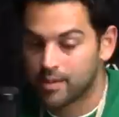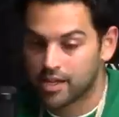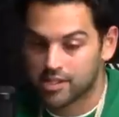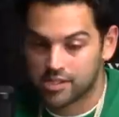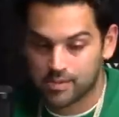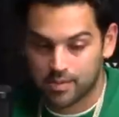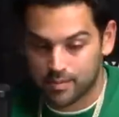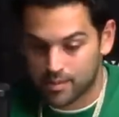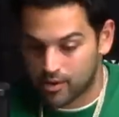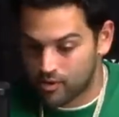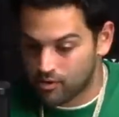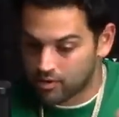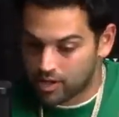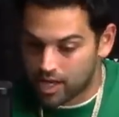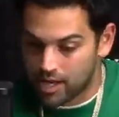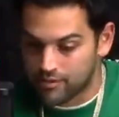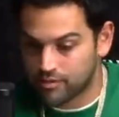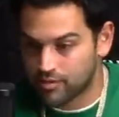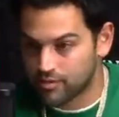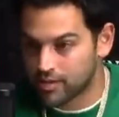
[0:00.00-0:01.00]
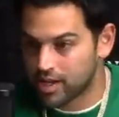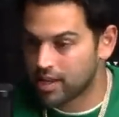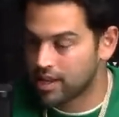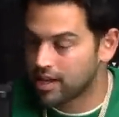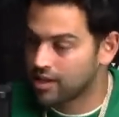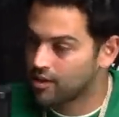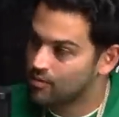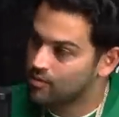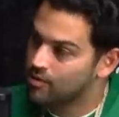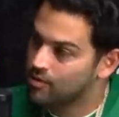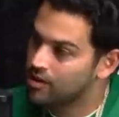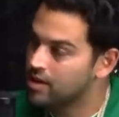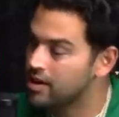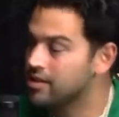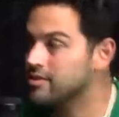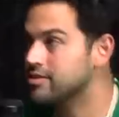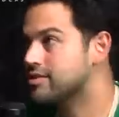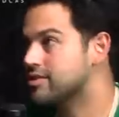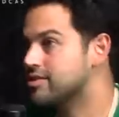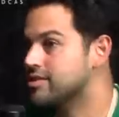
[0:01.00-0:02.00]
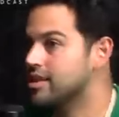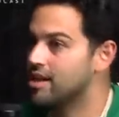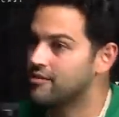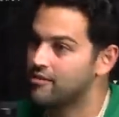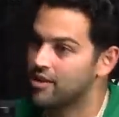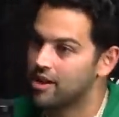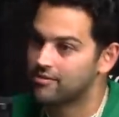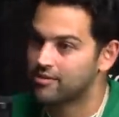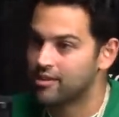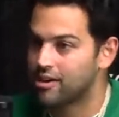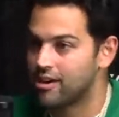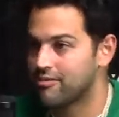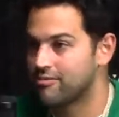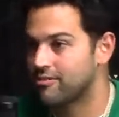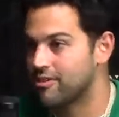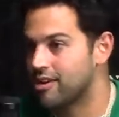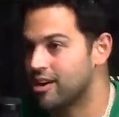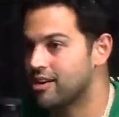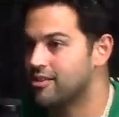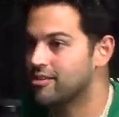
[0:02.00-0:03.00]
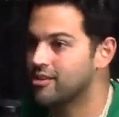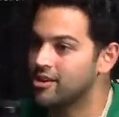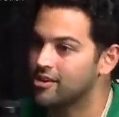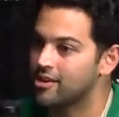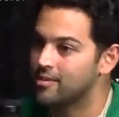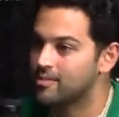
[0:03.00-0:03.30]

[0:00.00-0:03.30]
I spent my whole life doing that. Like, what else does life have to offer? I don't yeah. know.